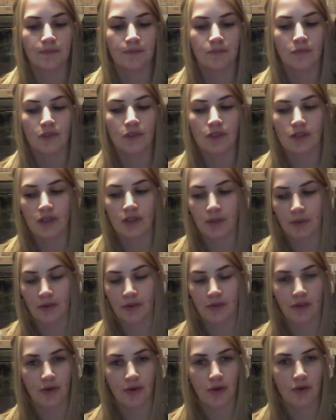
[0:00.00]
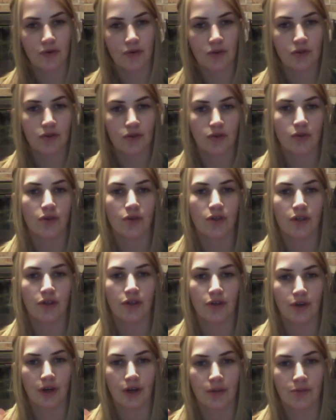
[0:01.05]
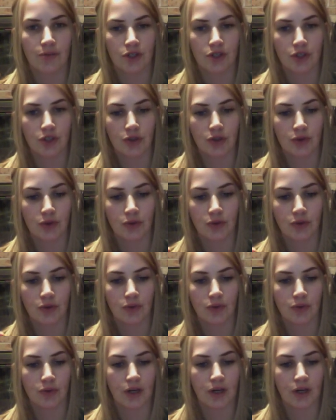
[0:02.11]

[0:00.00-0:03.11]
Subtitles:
stopped off at the grocery store and grabbed 2